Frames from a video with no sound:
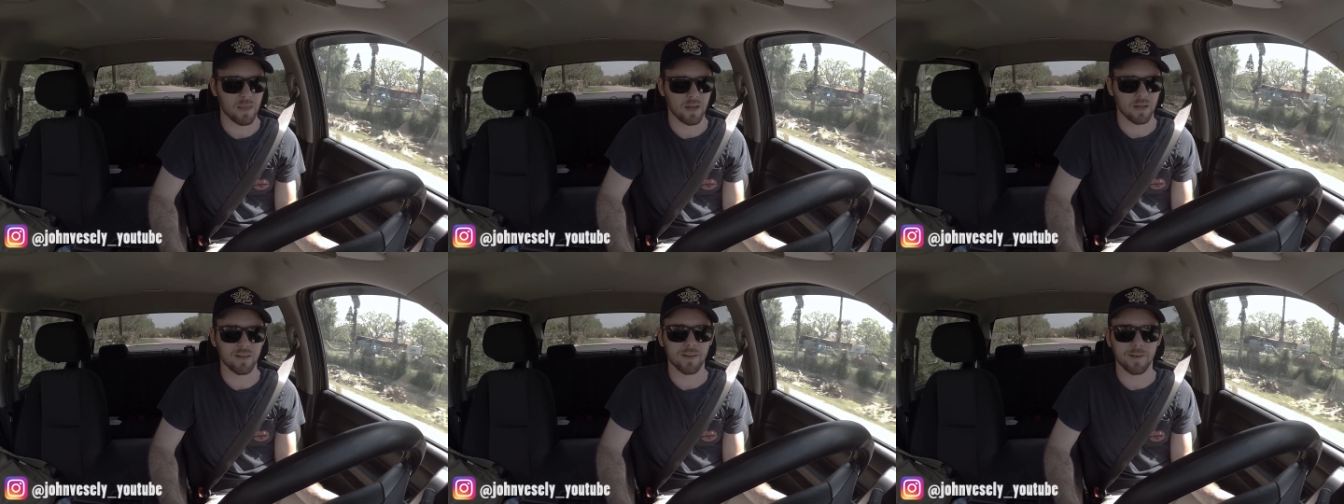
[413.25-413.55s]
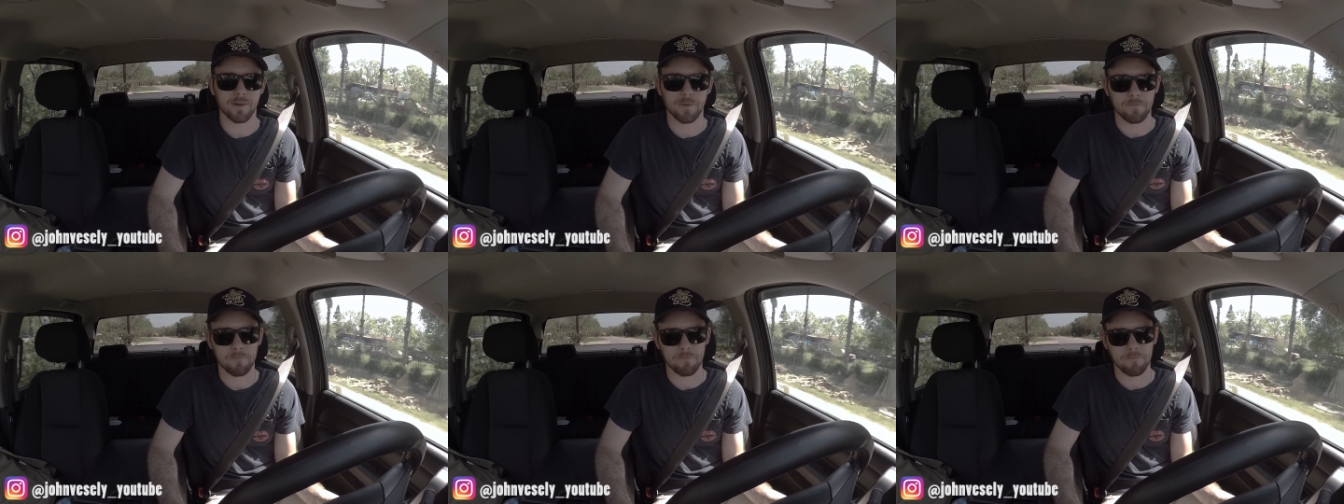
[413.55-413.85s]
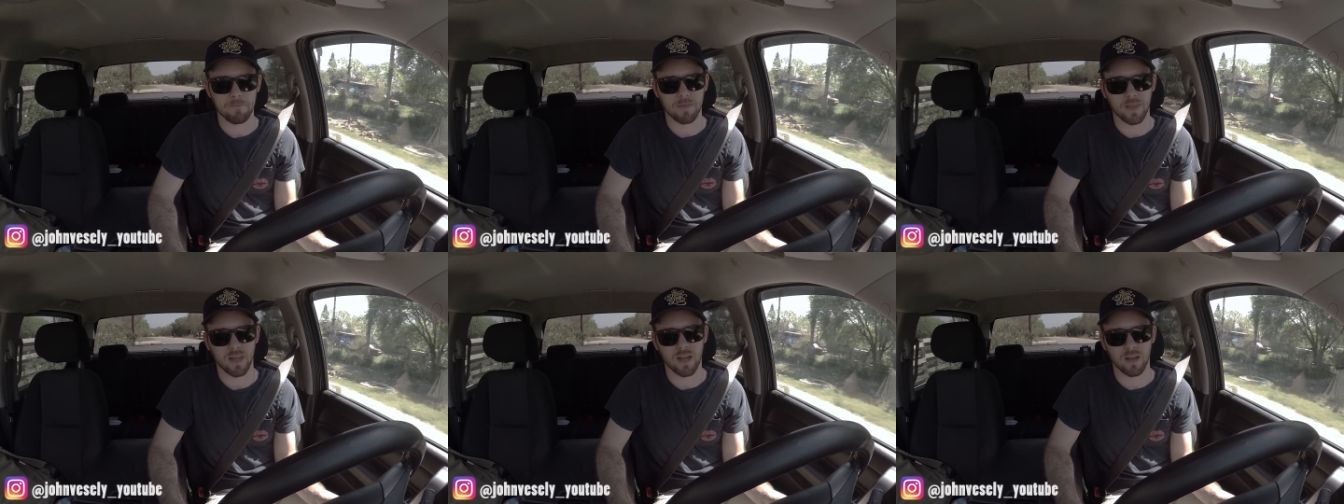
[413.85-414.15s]

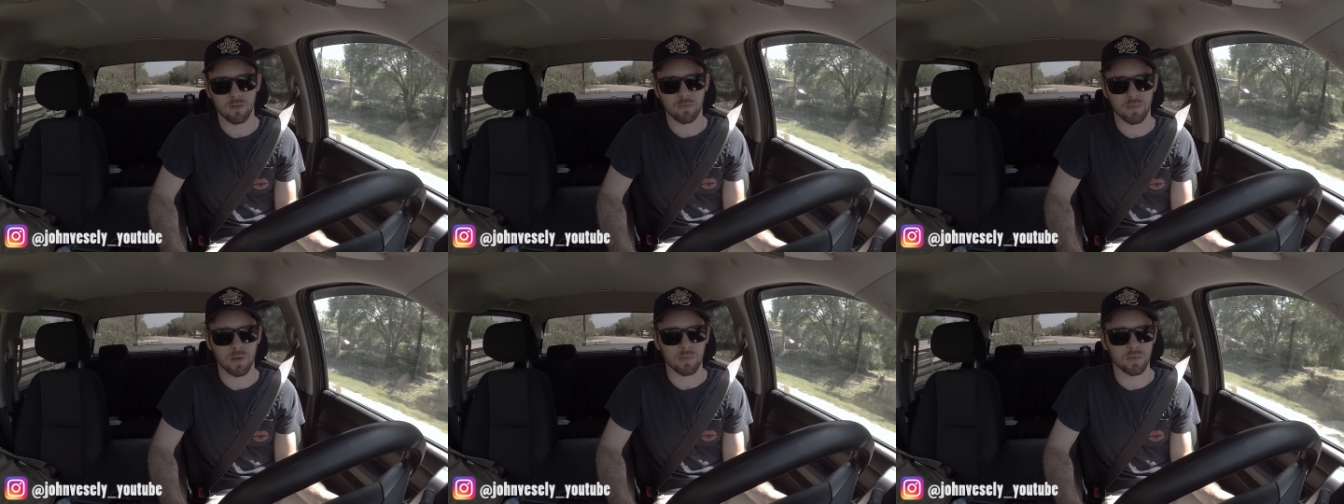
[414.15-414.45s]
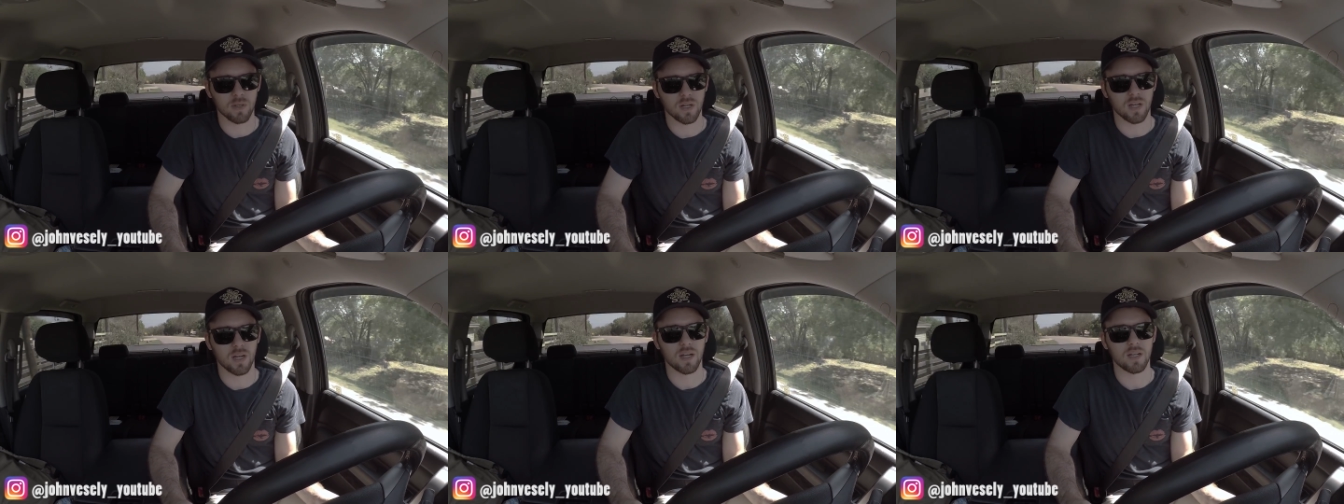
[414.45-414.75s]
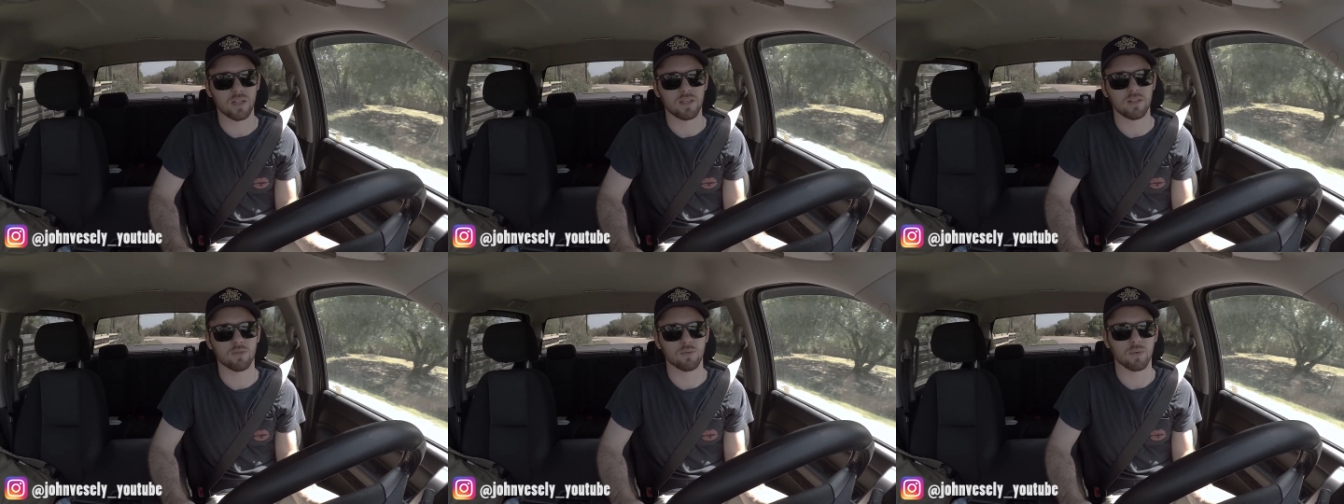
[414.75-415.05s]
Um, I remember
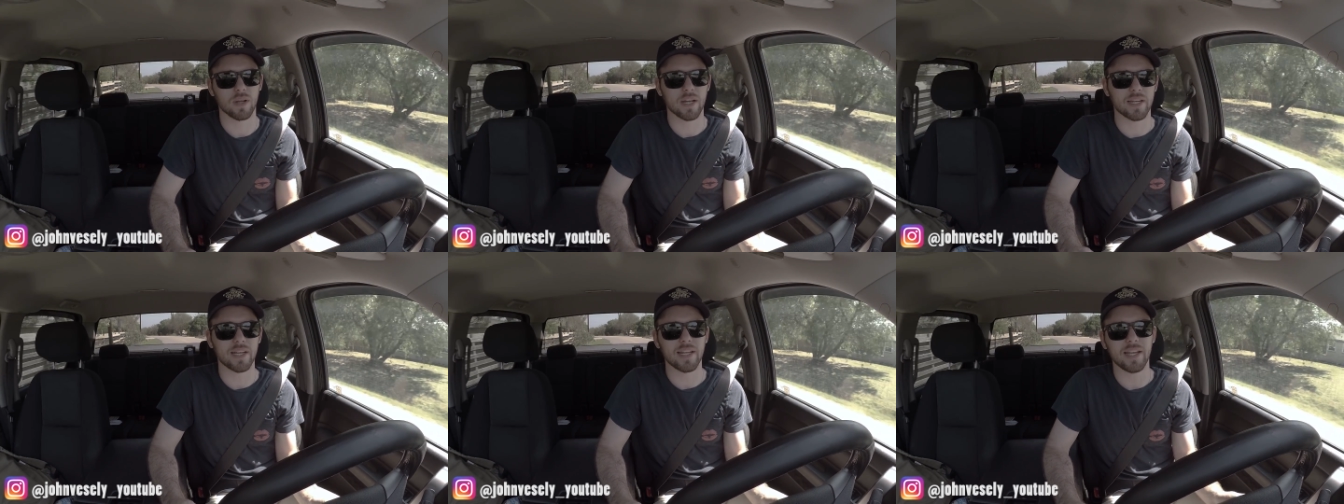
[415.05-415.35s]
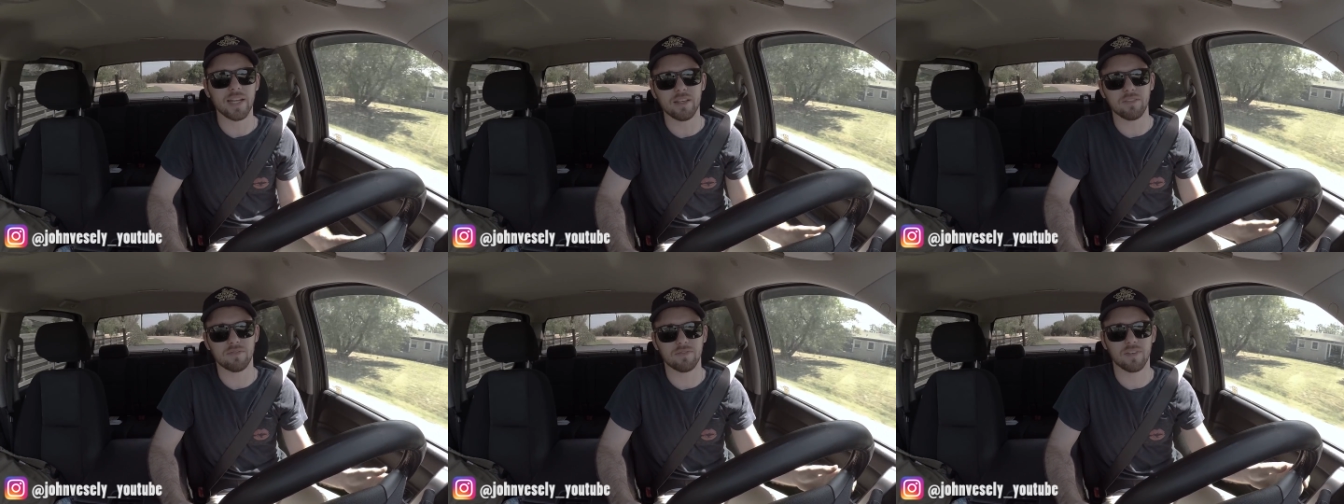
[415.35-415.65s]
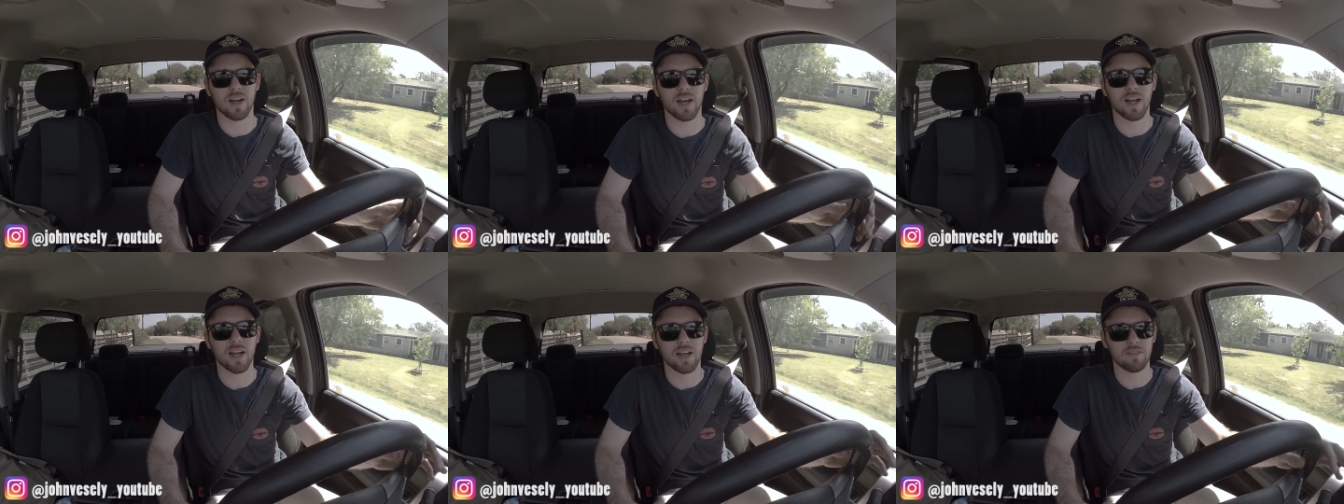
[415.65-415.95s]
I ran
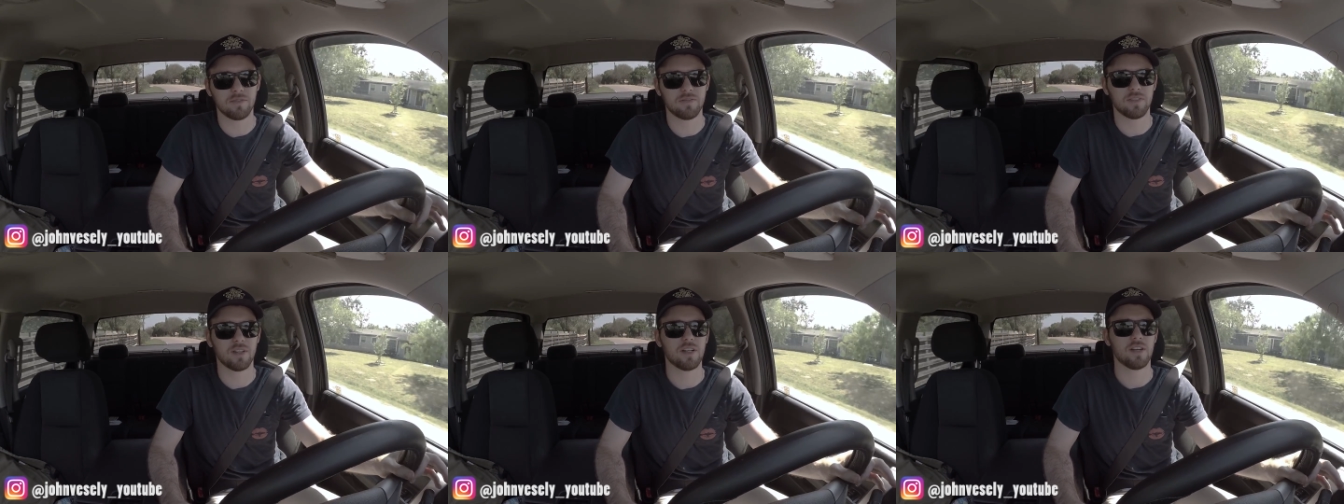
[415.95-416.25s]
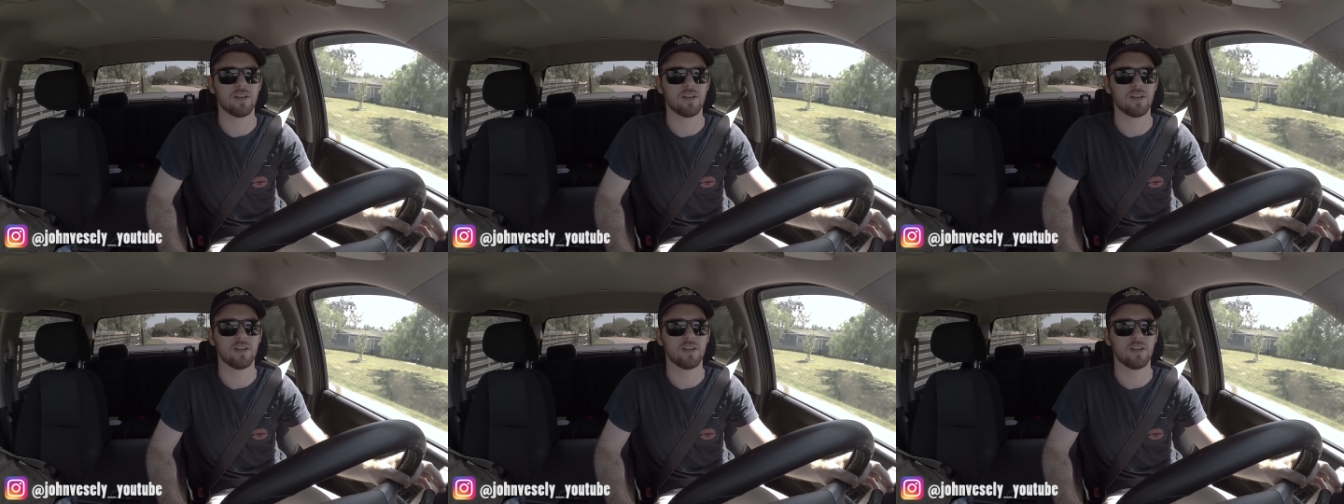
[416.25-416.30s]
85